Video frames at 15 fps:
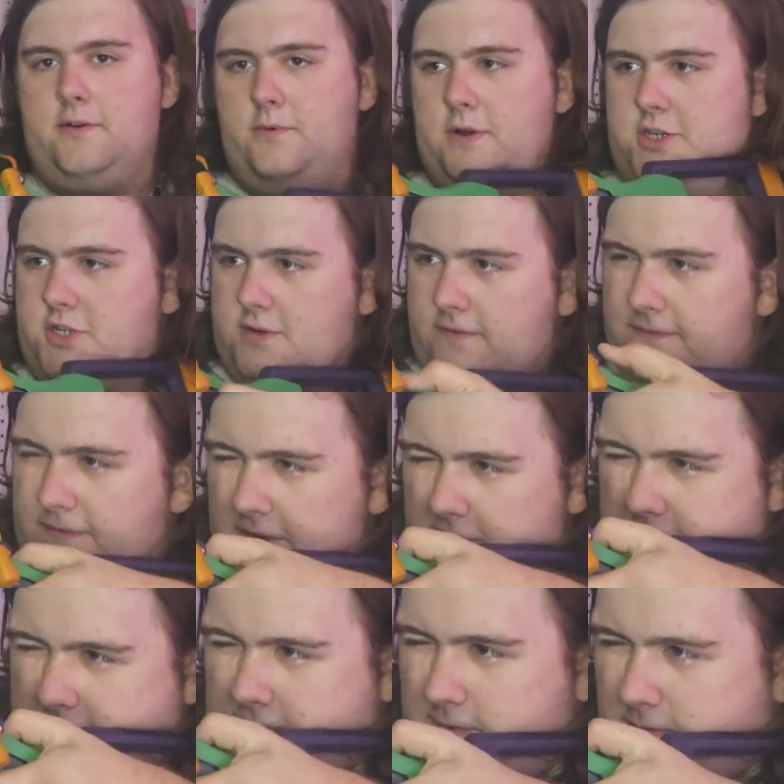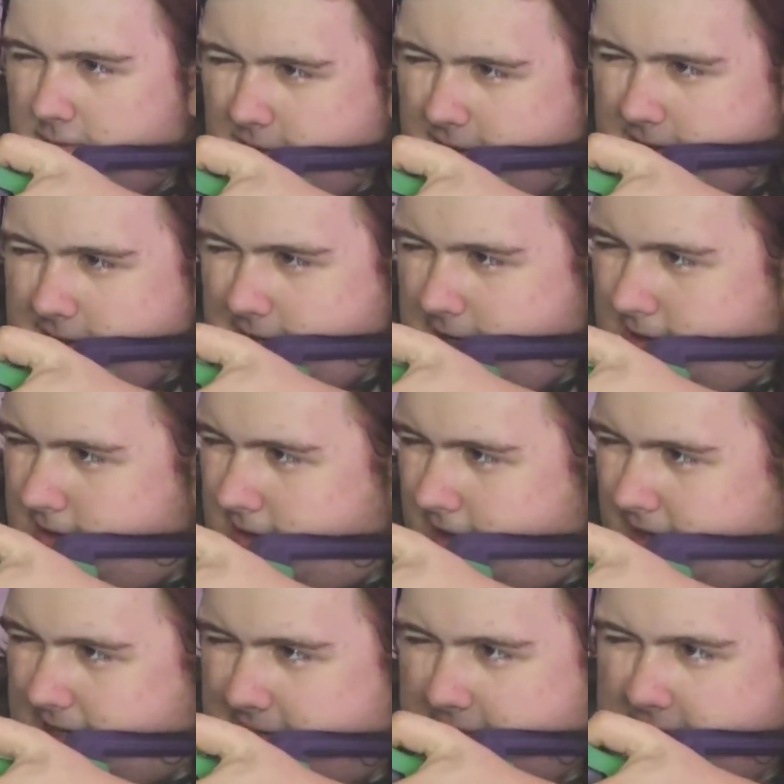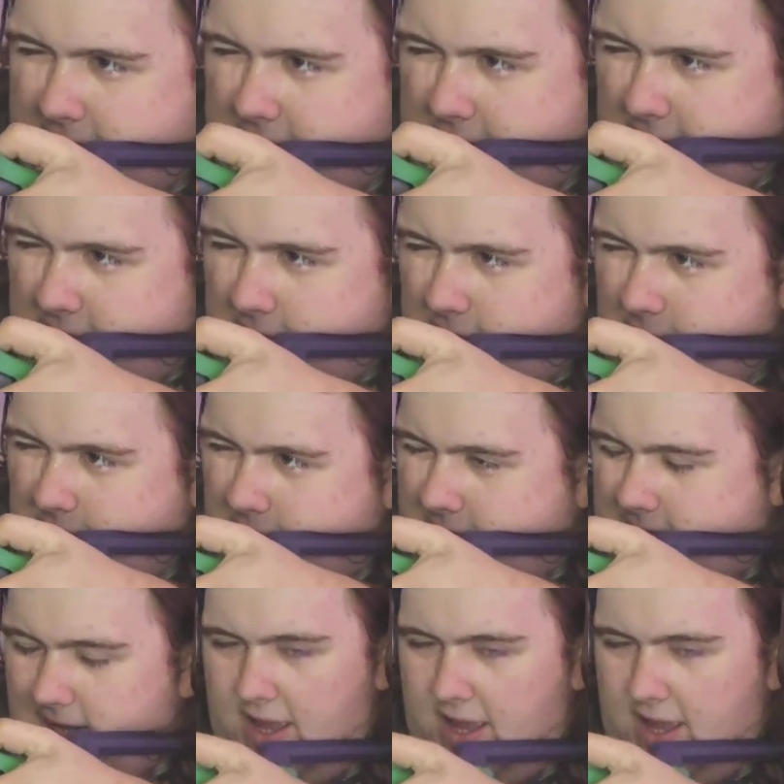which feels really nice to use,